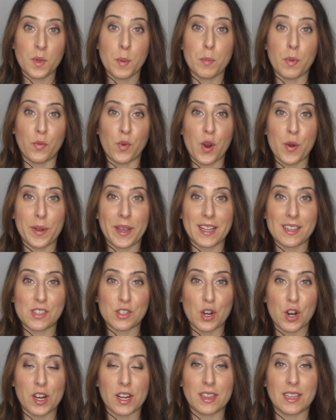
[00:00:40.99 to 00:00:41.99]
Before we get
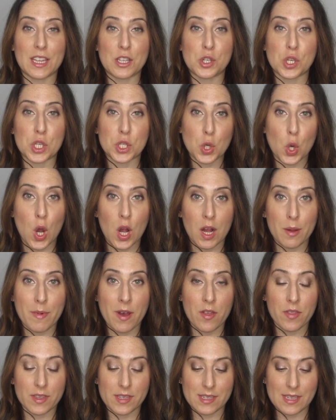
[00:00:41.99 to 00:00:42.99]
started, let's just talk
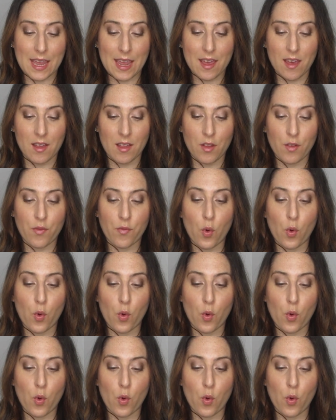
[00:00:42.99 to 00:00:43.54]
about the sale.